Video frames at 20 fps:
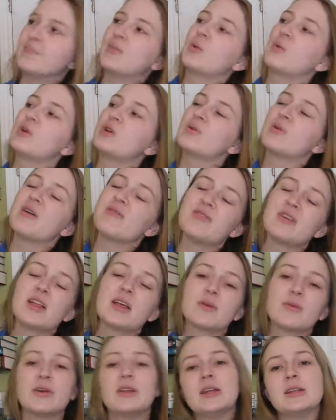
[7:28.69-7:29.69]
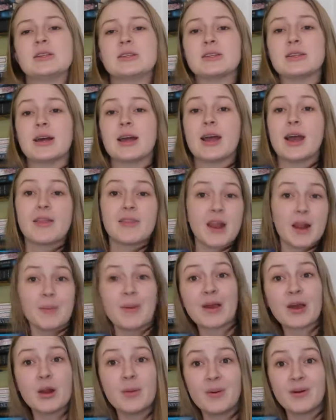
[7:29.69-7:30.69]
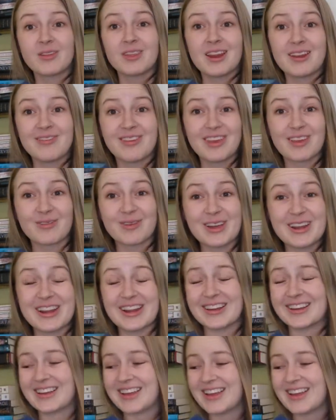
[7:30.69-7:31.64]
what do I feel like reading today? And then I pick out a book that I feel like reading.